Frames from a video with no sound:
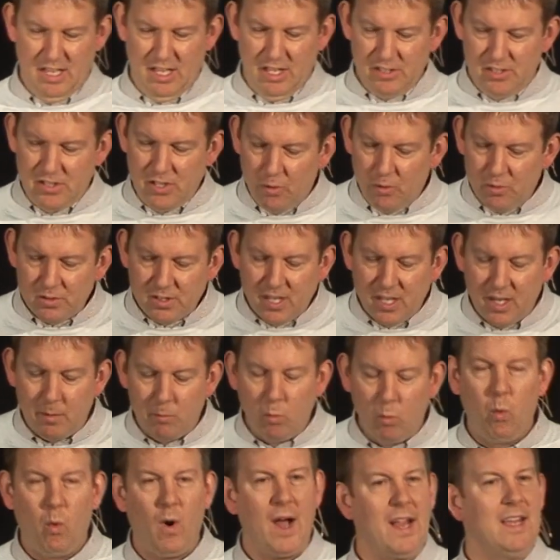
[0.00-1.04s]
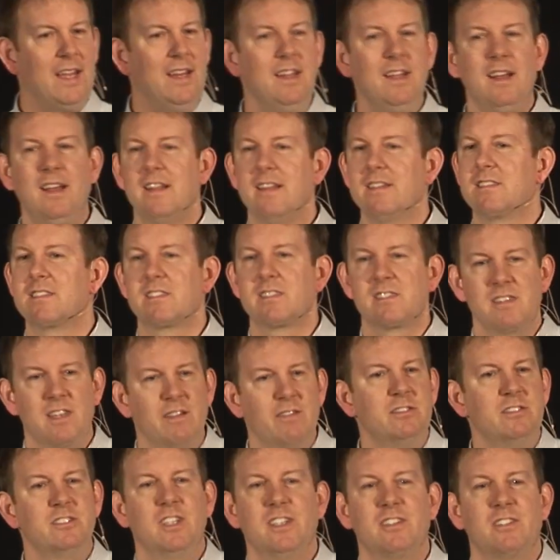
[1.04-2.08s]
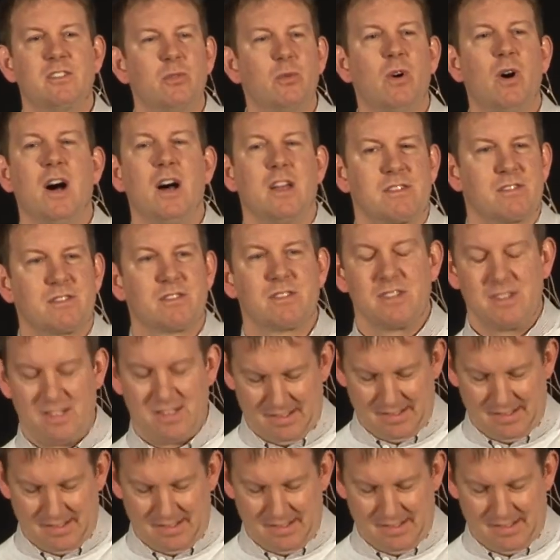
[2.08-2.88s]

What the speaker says: don't come whining and sniveling to us.